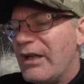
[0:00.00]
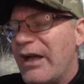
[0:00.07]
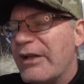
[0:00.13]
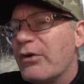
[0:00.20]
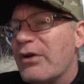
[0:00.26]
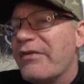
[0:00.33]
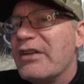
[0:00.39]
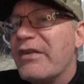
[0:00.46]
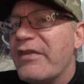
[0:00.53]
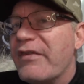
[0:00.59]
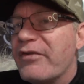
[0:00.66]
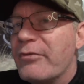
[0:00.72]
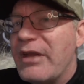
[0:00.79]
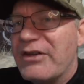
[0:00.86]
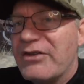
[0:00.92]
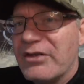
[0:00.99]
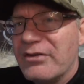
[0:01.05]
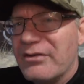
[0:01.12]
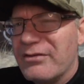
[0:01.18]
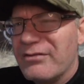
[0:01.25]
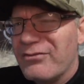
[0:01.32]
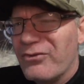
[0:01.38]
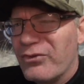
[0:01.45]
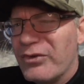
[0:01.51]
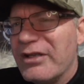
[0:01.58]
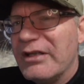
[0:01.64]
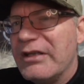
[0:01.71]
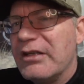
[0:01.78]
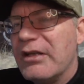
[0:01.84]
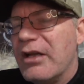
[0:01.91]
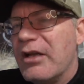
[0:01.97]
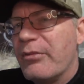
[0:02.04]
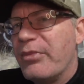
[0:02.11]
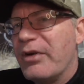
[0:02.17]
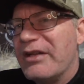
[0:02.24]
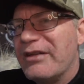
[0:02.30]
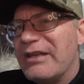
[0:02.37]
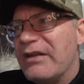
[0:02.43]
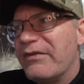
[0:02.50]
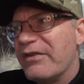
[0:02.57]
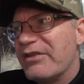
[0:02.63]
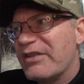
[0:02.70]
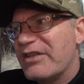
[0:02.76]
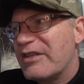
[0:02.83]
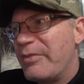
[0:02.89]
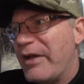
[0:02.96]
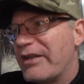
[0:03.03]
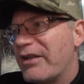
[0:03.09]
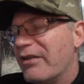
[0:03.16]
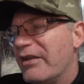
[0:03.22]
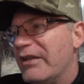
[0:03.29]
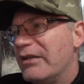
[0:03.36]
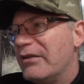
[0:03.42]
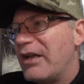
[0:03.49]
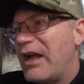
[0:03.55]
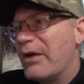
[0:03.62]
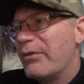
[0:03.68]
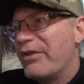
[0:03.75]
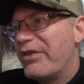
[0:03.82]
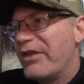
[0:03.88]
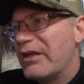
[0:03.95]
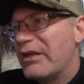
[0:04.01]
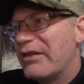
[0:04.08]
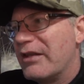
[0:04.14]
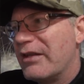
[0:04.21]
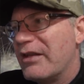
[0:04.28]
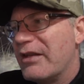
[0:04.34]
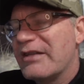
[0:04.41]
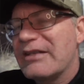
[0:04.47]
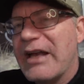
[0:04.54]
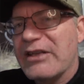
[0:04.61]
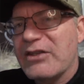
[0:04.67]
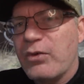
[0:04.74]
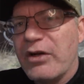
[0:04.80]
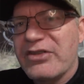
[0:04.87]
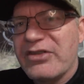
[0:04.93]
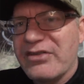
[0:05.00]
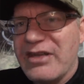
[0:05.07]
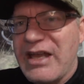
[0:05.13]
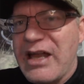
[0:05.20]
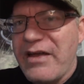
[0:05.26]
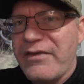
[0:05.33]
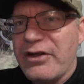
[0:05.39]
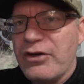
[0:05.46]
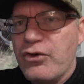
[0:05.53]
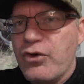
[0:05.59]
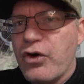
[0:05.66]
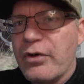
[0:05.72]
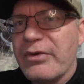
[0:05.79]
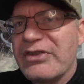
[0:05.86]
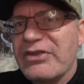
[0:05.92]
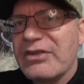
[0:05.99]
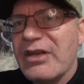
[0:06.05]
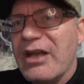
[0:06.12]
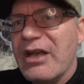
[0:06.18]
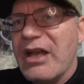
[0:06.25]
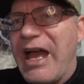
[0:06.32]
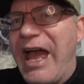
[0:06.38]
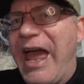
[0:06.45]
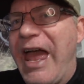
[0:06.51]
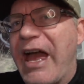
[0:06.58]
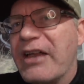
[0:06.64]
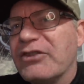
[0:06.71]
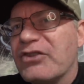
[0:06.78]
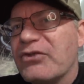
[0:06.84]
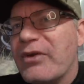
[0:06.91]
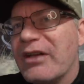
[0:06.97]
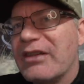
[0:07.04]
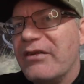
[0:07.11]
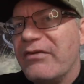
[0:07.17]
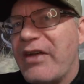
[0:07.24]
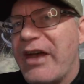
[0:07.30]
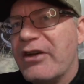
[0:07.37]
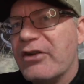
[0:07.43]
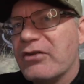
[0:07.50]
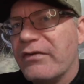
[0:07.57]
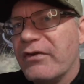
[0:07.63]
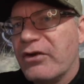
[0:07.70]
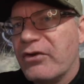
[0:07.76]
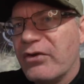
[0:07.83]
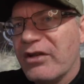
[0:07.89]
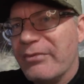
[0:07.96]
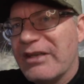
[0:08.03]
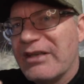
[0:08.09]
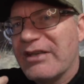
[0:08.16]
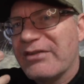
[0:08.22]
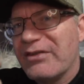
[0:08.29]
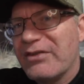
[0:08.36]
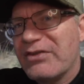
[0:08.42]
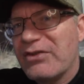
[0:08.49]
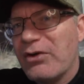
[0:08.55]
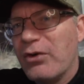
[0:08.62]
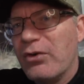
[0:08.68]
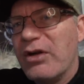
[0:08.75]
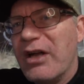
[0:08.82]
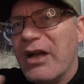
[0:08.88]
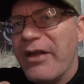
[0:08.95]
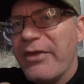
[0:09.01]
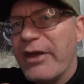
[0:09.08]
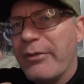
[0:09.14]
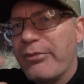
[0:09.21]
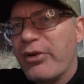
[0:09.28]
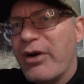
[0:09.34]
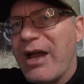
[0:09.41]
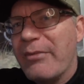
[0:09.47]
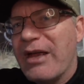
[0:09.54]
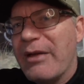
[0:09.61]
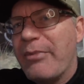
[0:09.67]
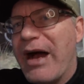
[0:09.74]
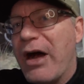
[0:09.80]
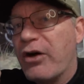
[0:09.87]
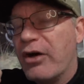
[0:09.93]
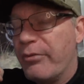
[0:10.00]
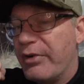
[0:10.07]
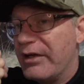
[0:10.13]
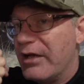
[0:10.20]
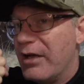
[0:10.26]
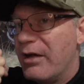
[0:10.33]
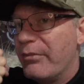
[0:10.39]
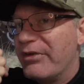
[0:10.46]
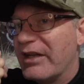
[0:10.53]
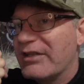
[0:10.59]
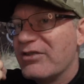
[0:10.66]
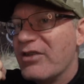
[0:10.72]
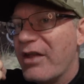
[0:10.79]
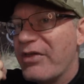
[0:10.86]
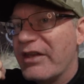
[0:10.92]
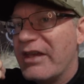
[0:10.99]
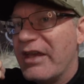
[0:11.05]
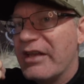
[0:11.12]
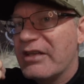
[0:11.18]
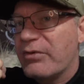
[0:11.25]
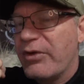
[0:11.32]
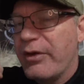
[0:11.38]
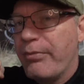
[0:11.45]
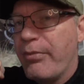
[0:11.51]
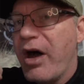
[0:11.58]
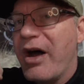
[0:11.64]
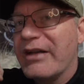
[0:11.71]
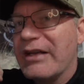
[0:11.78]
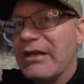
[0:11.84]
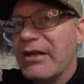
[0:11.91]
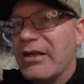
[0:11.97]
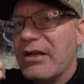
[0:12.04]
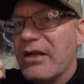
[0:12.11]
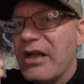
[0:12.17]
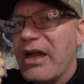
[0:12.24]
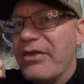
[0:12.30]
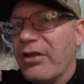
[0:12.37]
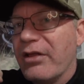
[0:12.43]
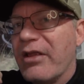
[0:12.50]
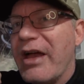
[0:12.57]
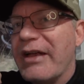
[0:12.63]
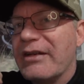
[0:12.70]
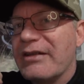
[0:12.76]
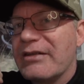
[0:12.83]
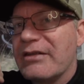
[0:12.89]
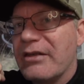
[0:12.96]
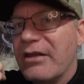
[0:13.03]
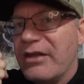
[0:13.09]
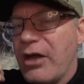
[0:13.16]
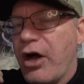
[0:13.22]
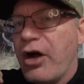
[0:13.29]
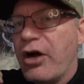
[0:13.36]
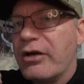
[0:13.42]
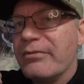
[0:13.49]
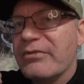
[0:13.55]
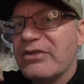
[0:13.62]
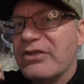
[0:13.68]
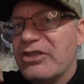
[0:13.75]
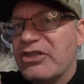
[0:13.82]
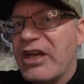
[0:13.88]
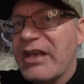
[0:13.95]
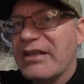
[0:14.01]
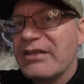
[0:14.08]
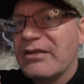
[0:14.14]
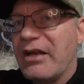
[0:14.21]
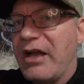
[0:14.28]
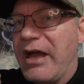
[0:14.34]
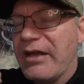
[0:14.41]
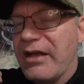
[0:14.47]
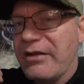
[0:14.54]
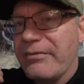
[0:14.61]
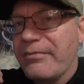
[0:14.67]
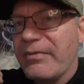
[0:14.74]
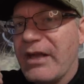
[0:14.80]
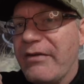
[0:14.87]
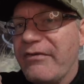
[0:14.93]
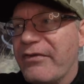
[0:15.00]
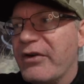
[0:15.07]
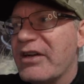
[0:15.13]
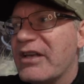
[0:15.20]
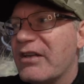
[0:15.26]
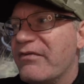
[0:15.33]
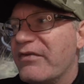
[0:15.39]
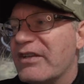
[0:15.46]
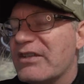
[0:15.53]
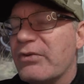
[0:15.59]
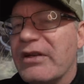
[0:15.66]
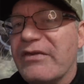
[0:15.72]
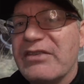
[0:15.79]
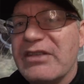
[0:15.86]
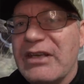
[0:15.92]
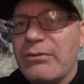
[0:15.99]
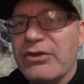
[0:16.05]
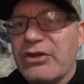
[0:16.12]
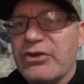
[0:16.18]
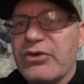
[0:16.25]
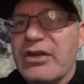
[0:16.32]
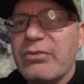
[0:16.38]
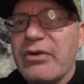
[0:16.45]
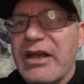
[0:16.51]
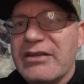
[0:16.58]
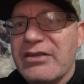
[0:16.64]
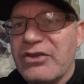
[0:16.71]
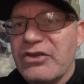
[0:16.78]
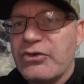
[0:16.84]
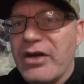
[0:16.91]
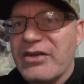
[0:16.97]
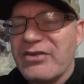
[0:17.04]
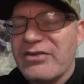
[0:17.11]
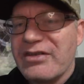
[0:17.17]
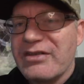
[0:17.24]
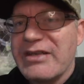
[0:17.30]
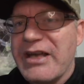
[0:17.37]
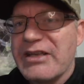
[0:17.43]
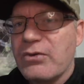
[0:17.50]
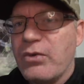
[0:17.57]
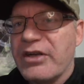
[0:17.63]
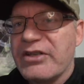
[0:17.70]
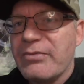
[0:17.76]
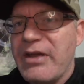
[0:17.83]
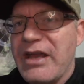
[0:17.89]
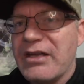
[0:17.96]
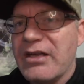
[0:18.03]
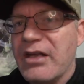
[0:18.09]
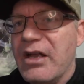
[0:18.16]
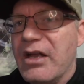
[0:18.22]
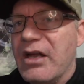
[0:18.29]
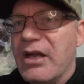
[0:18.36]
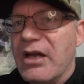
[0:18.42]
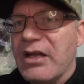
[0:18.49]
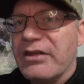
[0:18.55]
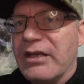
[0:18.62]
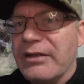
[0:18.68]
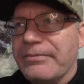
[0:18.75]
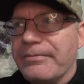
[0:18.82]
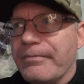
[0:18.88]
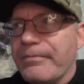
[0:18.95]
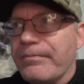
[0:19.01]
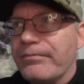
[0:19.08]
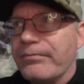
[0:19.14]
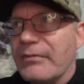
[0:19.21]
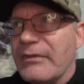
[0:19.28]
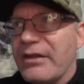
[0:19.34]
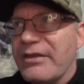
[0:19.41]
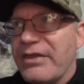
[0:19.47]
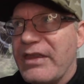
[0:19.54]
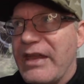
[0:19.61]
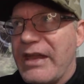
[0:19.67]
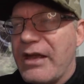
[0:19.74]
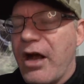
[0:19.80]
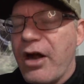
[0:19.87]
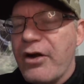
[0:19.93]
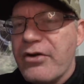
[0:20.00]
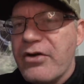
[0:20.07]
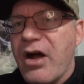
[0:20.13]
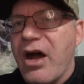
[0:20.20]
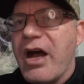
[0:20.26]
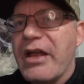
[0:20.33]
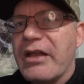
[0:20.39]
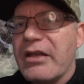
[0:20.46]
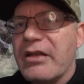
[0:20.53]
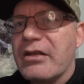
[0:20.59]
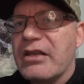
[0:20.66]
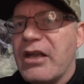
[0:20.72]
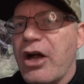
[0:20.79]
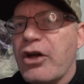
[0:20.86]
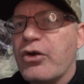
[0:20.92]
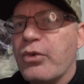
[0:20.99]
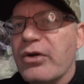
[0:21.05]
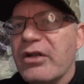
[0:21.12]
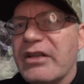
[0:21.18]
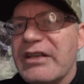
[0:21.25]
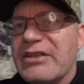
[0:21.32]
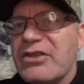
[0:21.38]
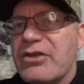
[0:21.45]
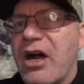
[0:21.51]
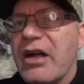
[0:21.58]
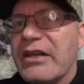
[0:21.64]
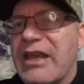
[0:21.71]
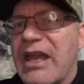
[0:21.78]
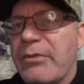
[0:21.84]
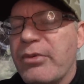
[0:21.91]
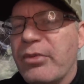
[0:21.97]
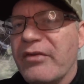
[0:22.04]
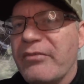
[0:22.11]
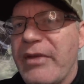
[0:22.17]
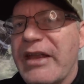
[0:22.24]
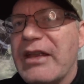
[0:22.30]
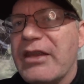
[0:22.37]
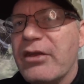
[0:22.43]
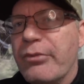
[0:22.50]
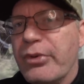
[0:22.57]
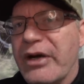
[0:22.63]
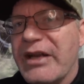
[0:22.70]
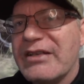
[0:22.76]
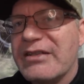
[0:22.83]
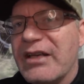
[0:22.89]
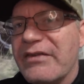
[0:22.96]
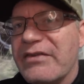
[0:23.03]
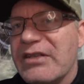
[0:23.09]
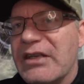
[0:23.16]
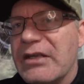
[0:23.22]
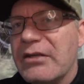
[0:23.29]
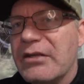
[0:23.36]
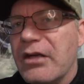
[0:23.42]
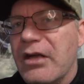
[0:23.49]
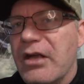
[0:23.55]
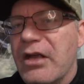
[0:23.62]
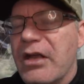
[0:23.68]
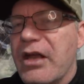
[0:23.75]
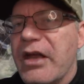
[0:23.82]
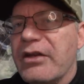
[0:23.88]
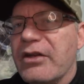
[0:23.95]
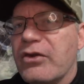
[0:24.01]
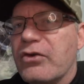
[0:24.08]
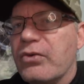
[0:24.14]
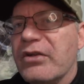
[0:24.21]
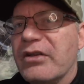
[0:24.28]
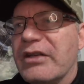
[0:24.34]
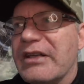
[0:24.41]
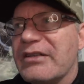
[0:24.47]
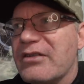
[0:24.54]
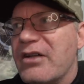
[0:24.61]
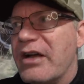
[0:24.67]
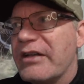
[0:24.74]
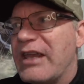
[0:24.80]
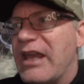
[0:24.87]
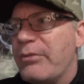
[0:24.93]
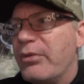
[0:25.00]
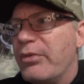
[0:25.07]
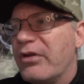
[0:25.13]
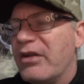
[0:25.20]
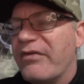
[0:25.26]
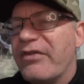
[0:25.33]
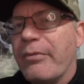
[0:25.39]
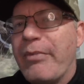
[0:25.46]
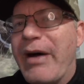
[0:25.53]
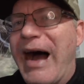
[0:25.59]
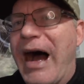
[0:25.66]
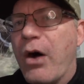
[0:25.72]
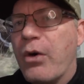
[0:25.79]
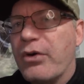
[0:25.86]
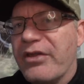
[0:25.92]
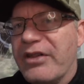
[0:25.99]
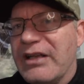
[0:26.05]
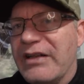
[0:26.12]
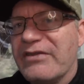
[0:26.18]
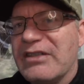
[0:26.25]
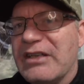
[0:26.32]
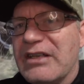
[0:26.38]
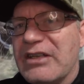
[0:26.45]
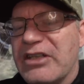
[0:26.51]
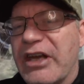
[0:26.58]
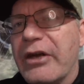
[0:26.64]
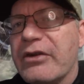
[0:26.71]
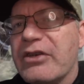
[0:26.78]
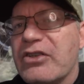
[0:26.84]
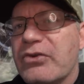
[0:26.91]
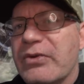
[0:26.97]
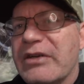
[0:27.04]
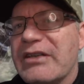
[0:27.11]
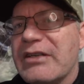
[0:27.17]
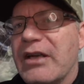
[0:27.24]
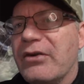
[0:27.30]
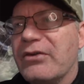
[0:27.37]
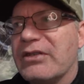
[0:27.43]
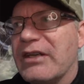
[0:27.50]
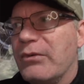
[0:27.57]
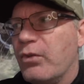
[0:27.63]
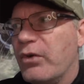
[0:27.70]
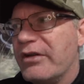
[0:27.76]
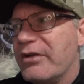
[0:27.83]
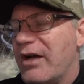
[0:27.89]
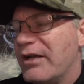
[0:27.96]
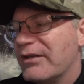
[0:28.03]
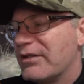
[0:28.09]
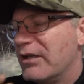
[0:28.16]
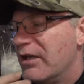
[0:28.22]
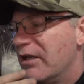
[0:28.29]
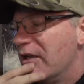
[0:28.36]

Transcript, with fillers: I don't have enough information really, but even just speculating, I would think that a Sasquatch doesn't have an enormous hand strength advantage over a gorilla because they're so that primate power. But but that's not the case with the body and the legs, the arms, the chest. I I'm very convinced what I've seen with the tree breaks and the structures that the Sasquatch make that that they are not a gorilla is not capable of making the breaks that I've seen, and a gorilla is not capable of the power that I've seen tearing trees out and whatnot.